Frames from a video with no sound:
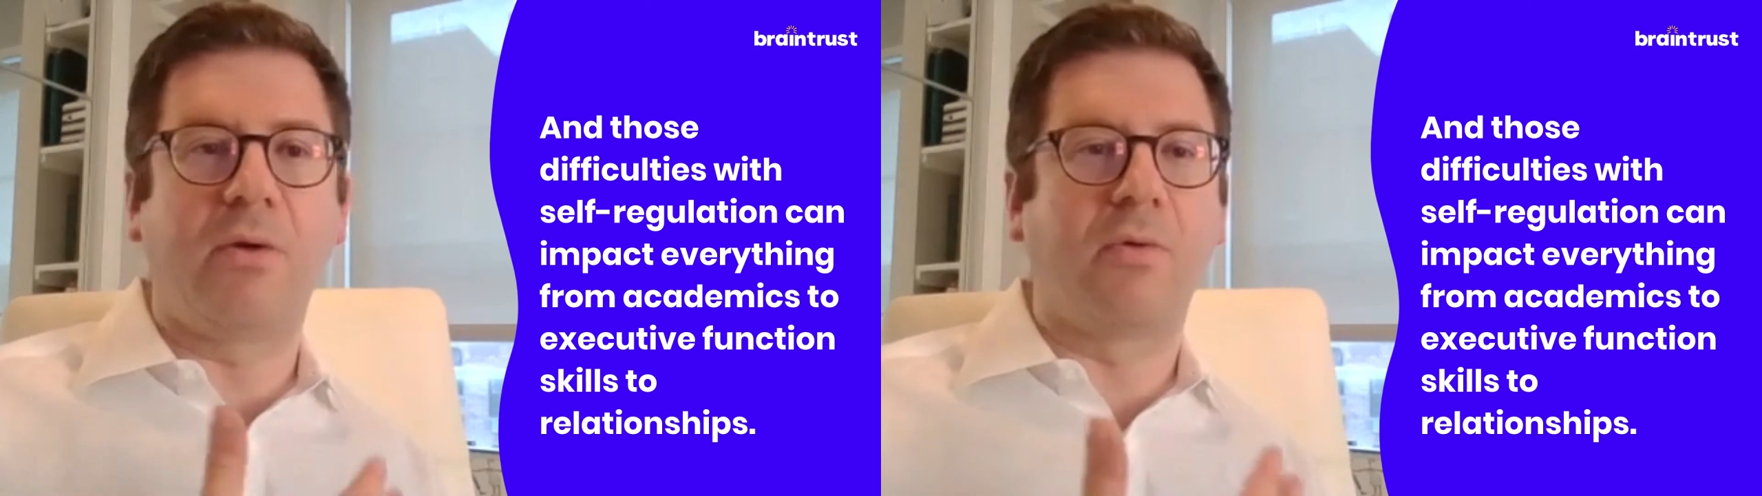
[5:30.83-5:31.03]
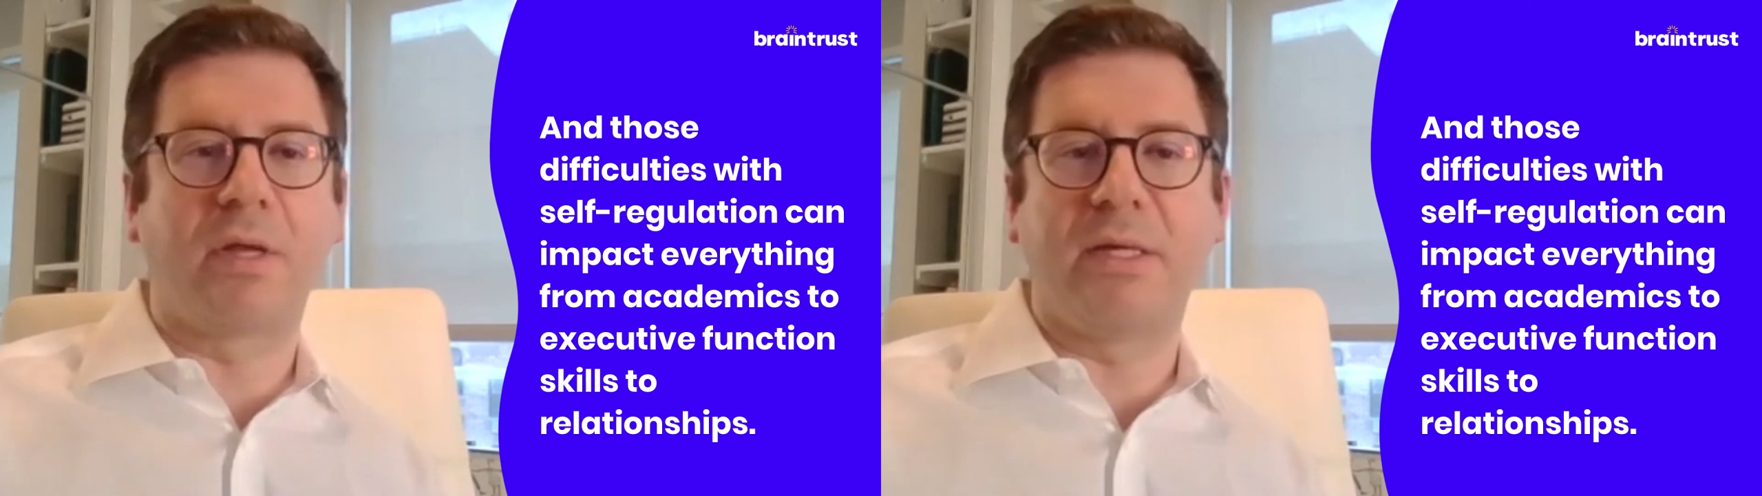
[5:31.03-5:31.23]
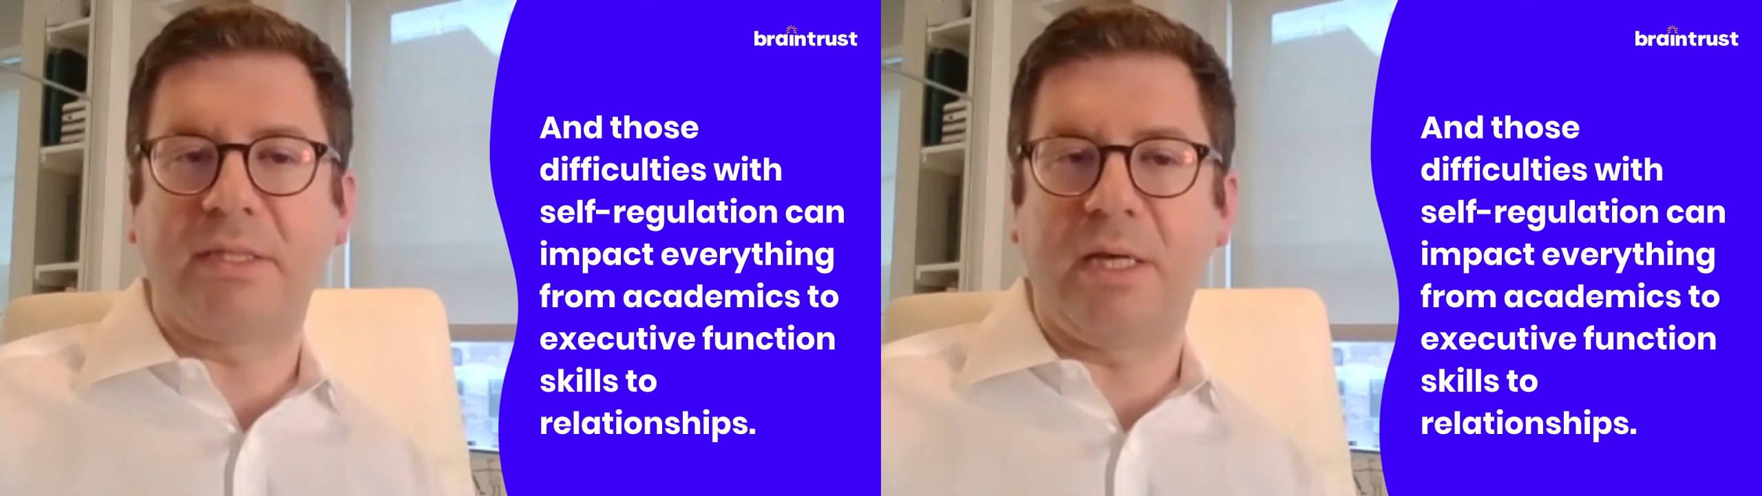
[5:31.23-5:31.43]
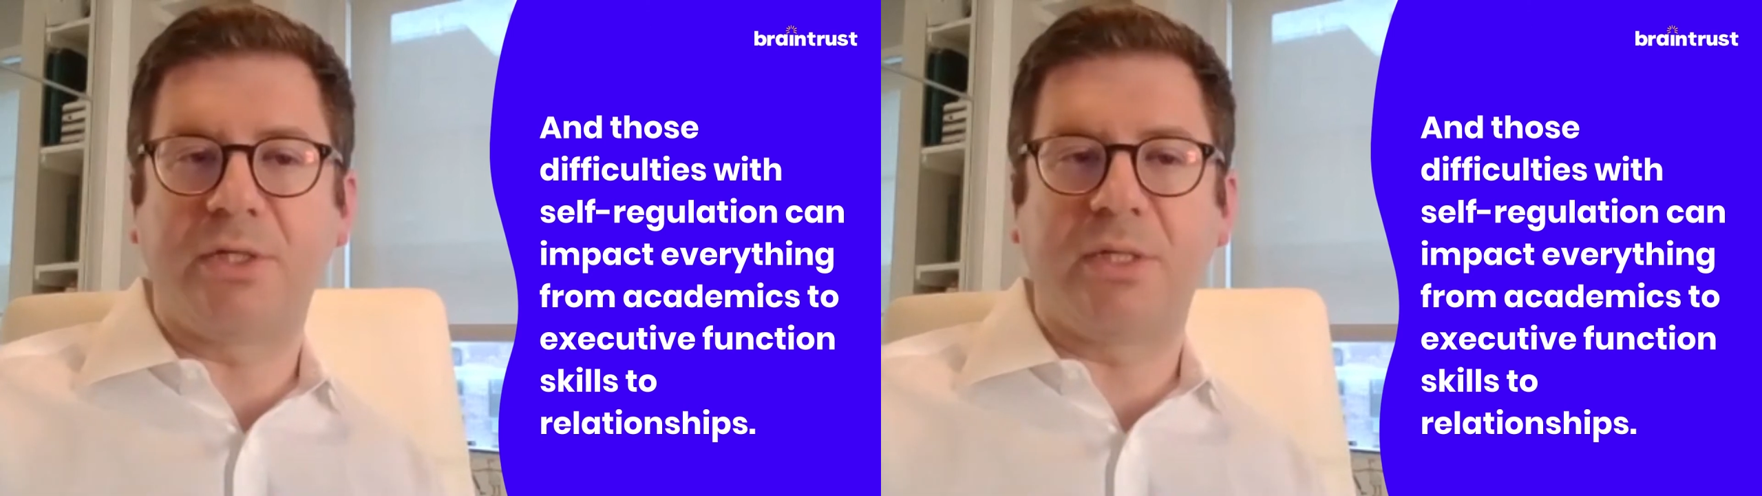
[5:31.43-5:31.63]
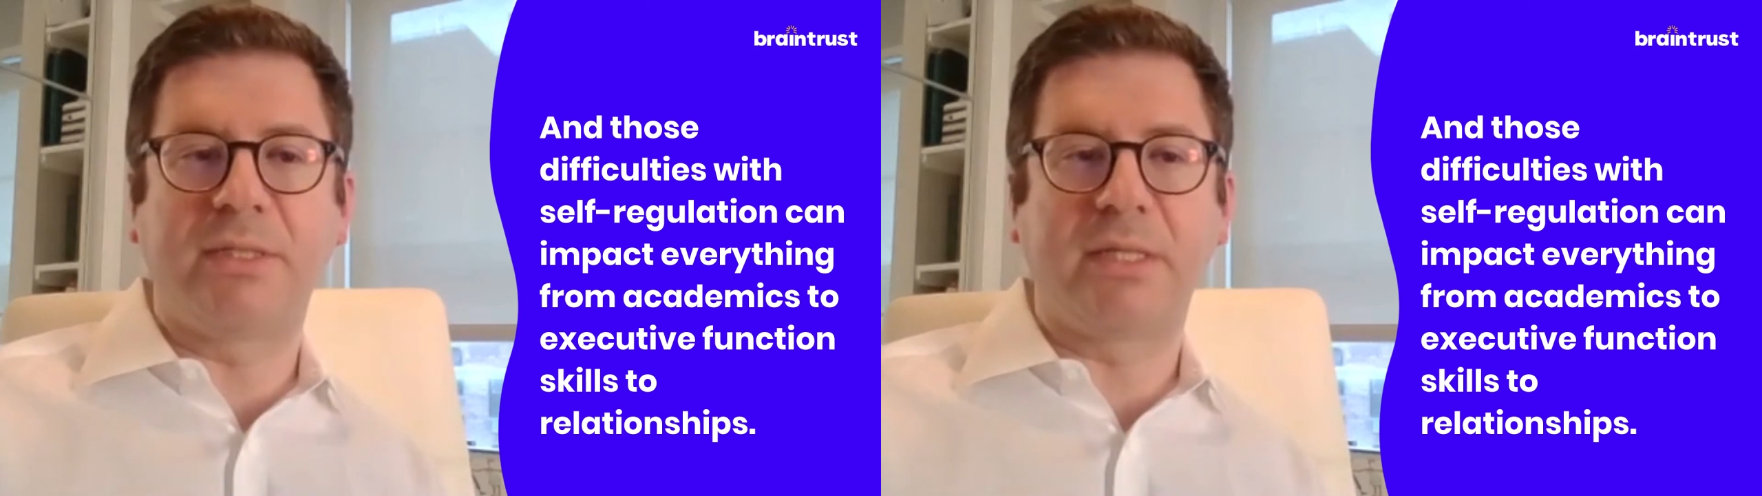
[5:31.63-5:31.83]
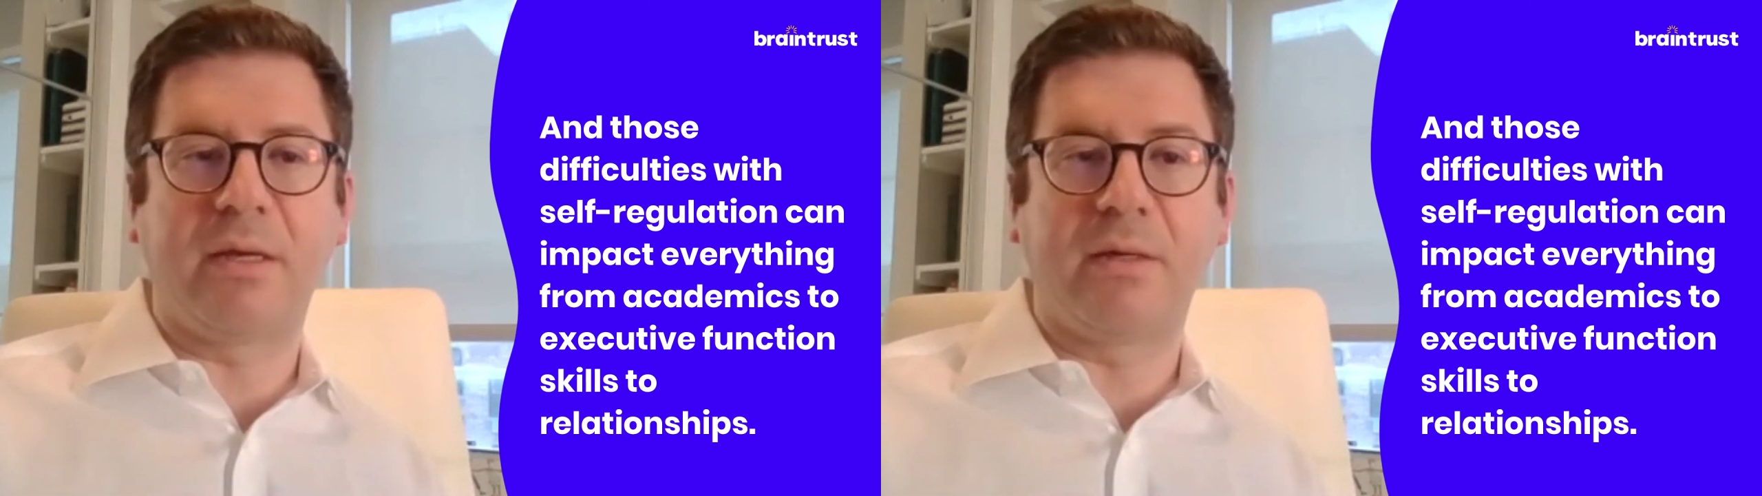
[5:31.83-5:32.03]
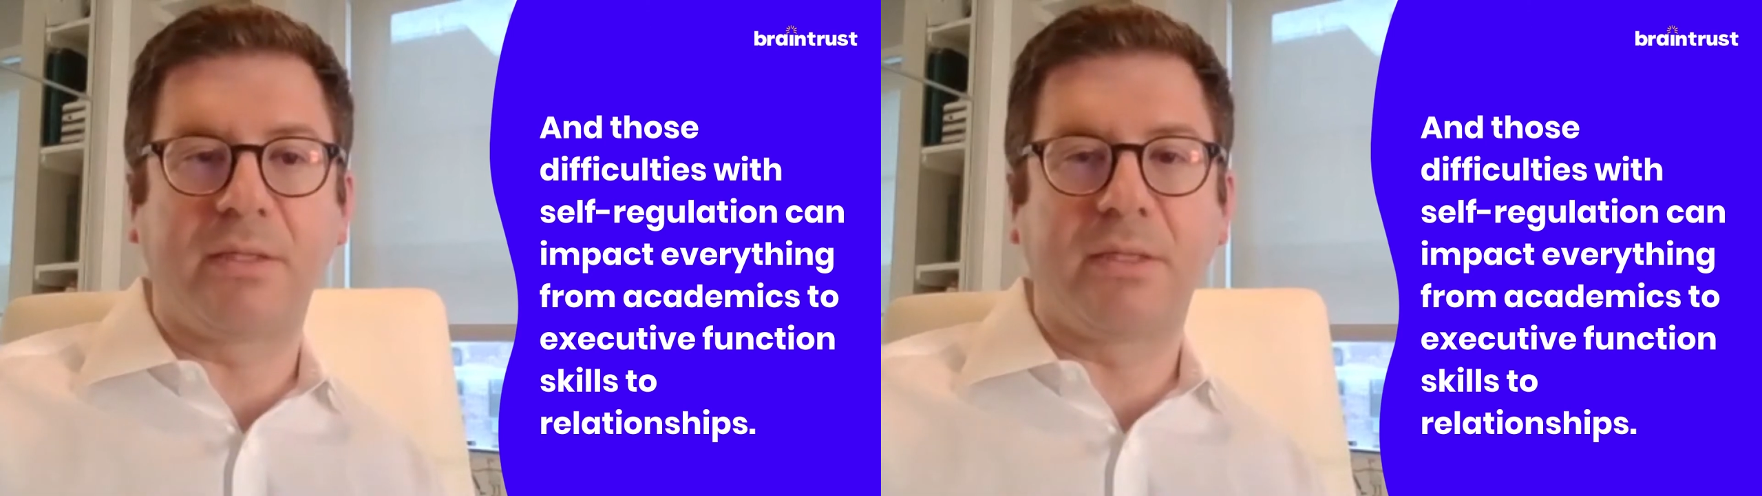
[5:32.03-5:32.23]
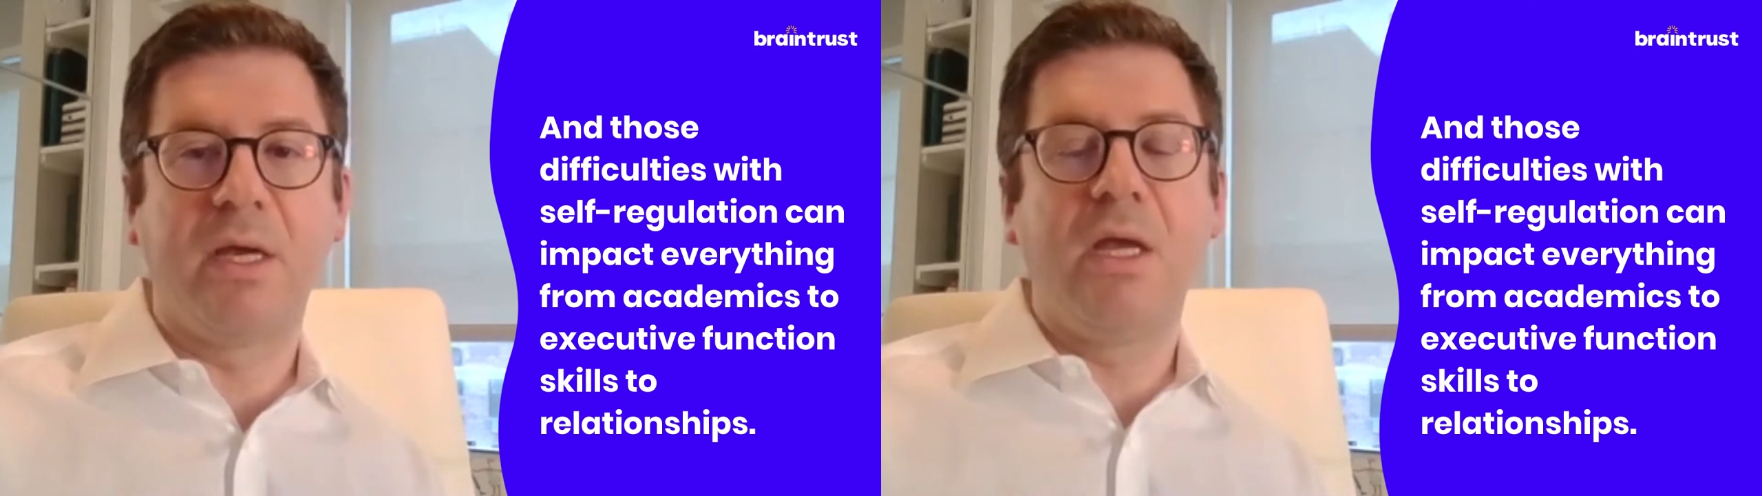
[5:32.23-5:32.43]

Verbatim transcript: organization skills,